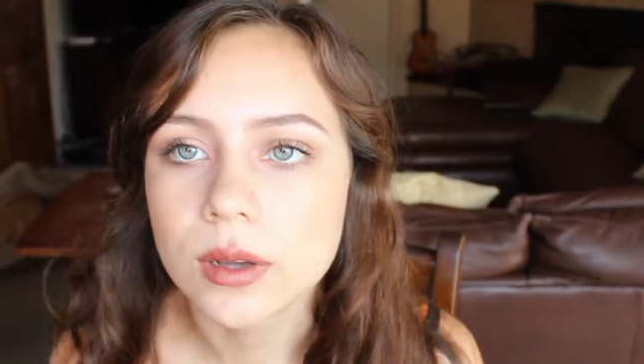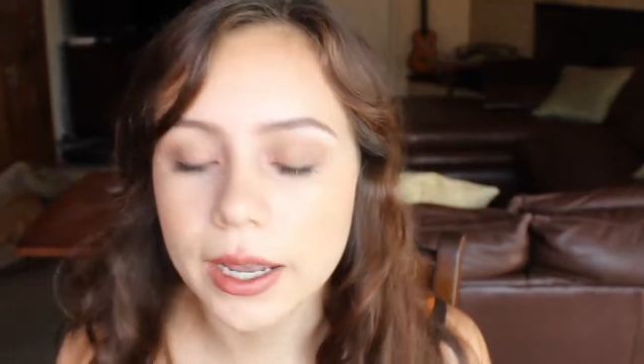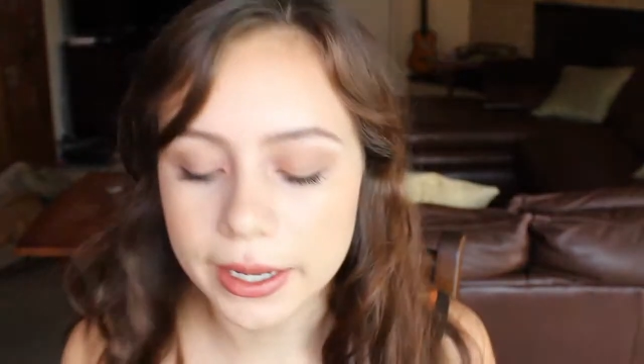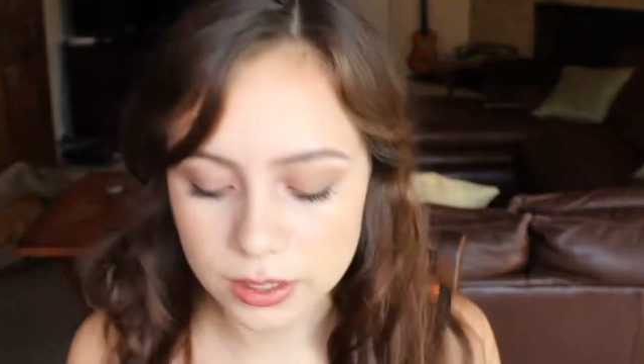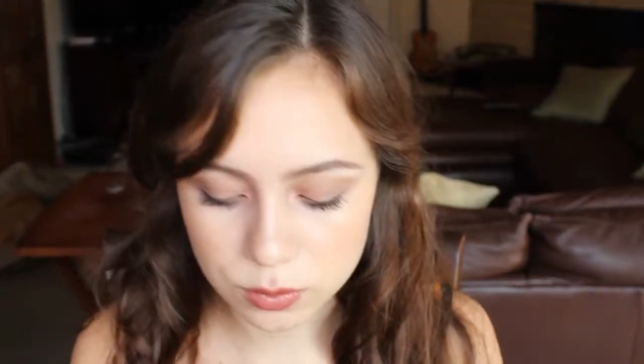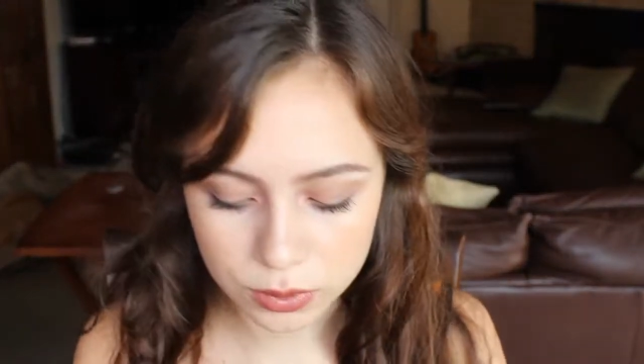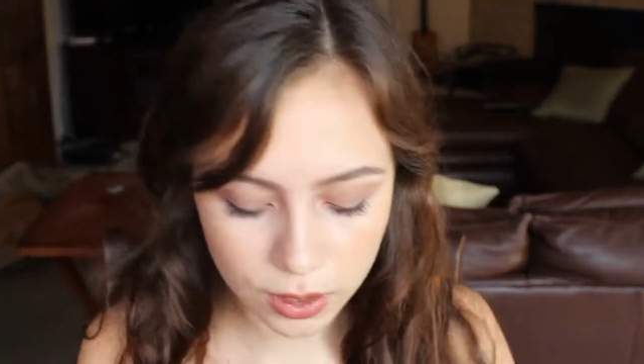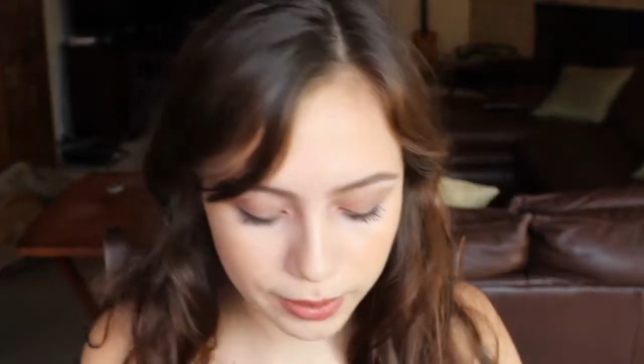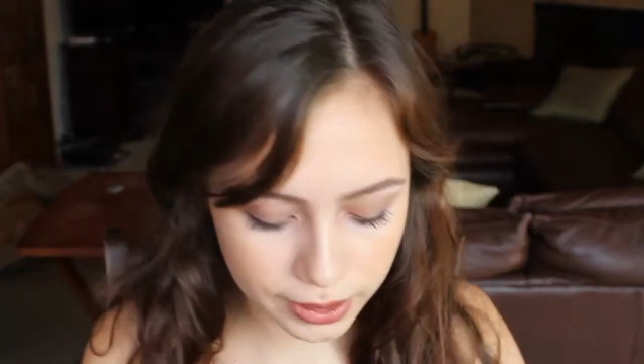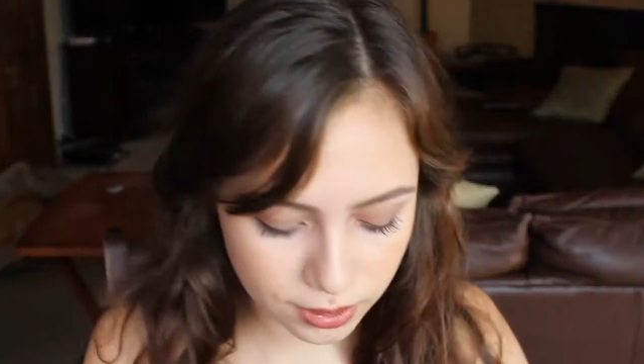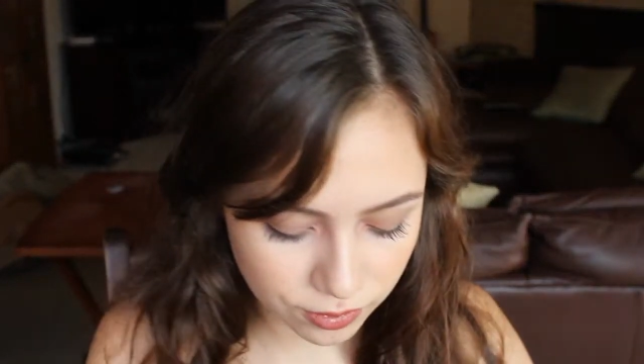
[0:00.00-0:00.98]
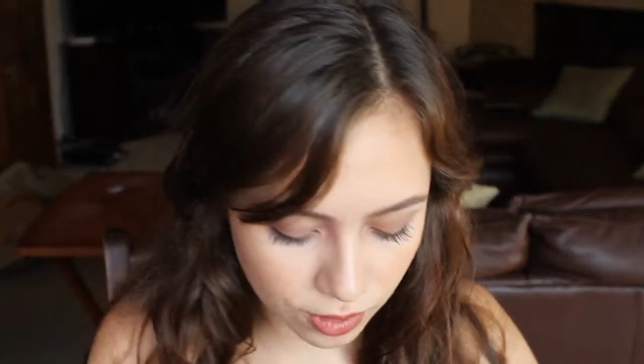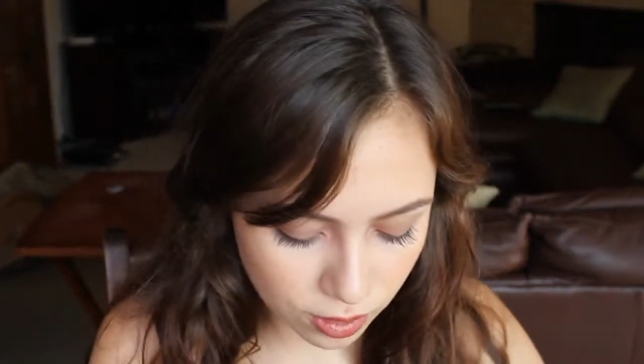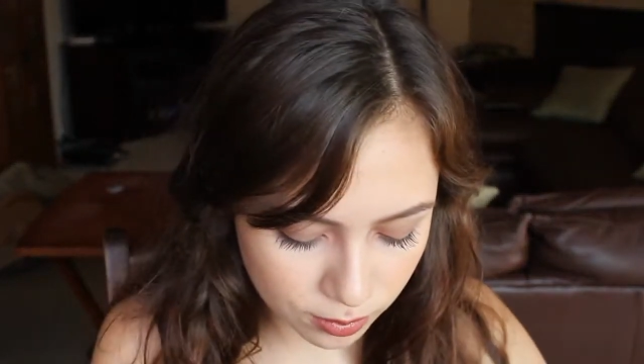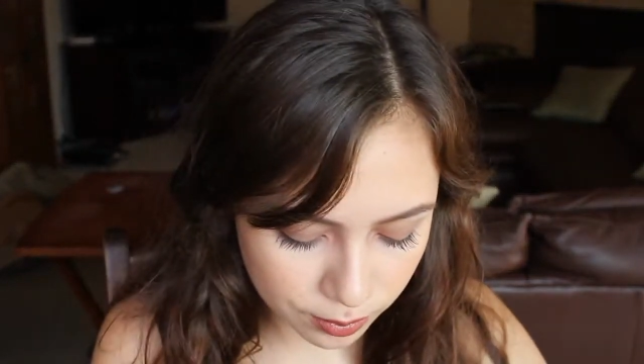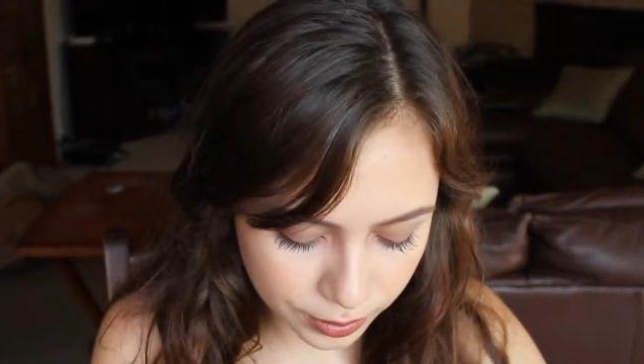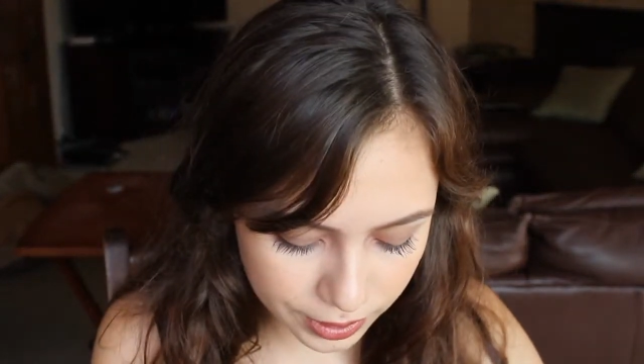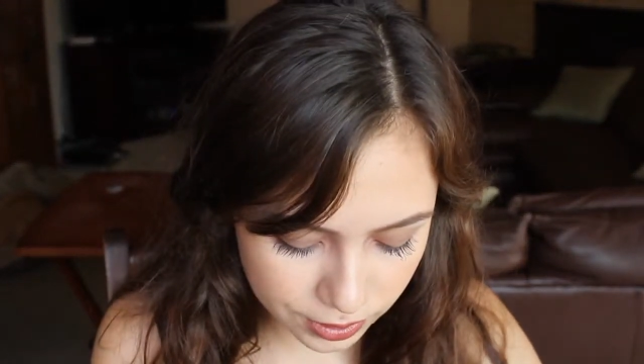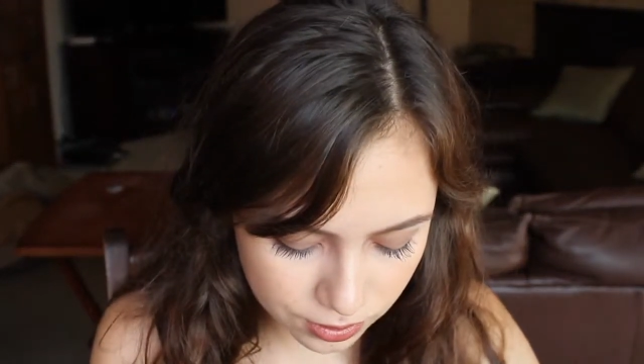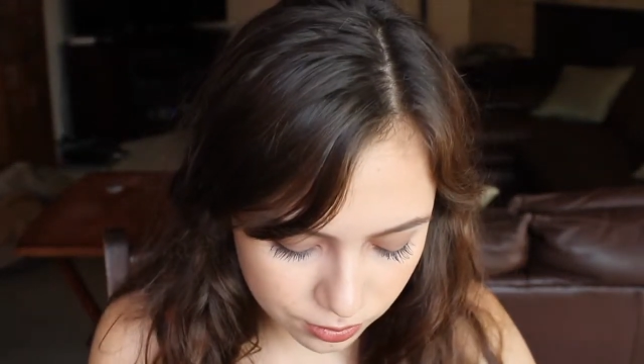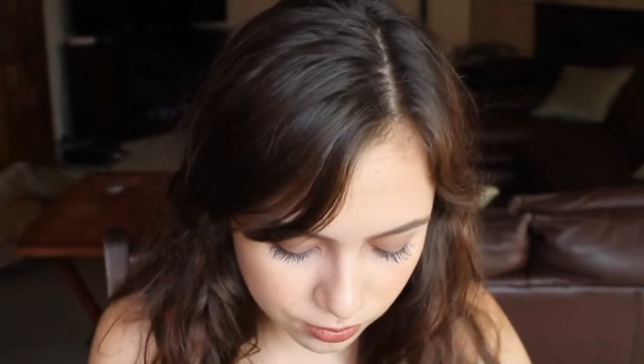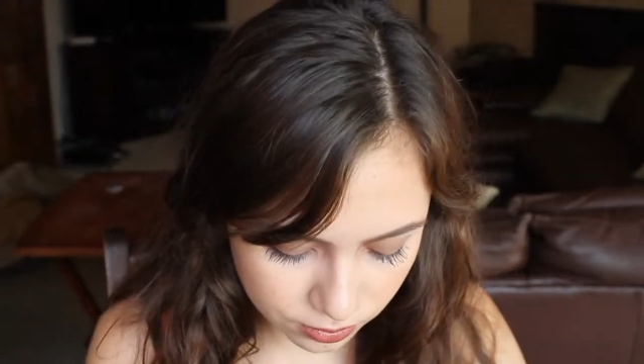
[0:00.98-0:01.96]
I guess we're going into fall pretty
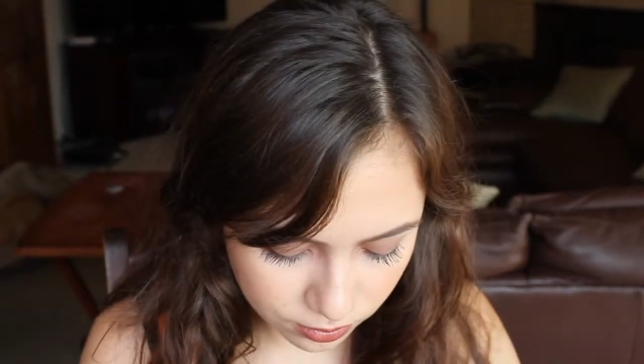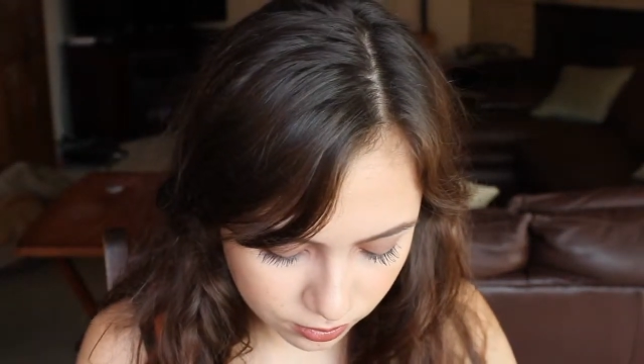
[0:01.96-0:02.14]
soon.